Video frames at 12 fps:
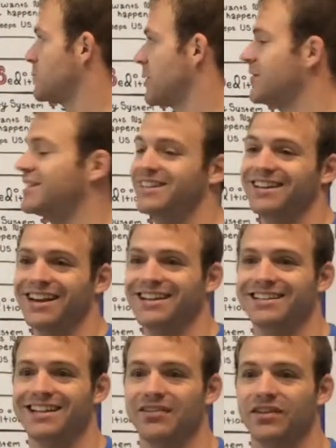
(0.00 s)

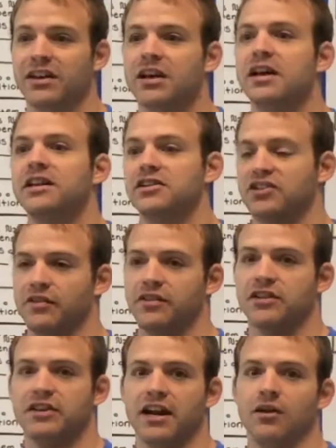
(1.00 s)
1797 to
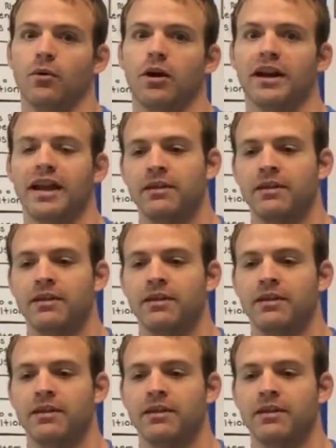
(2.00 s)
1781.